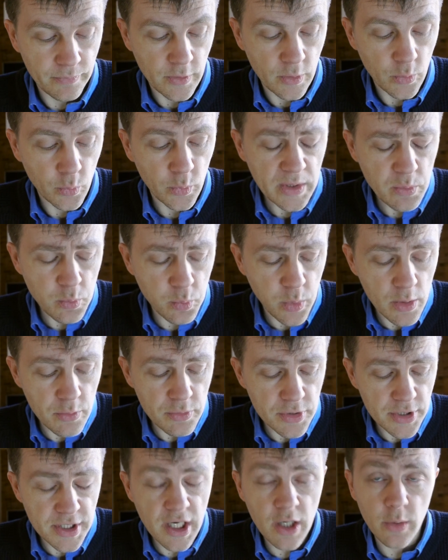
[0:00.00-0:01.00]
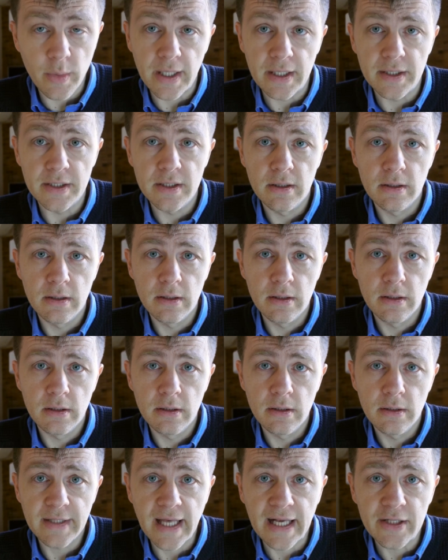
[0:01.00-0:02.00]
"we won't know it,
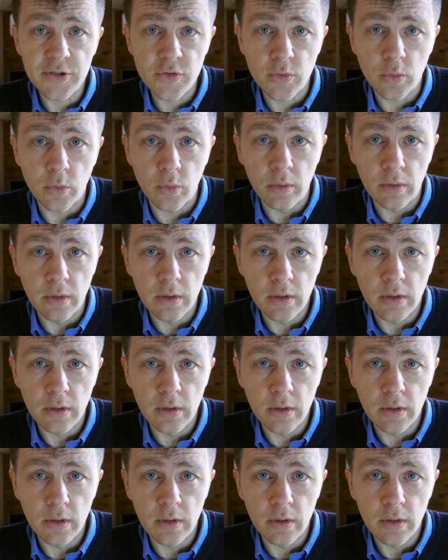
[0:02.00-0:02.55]
that's all."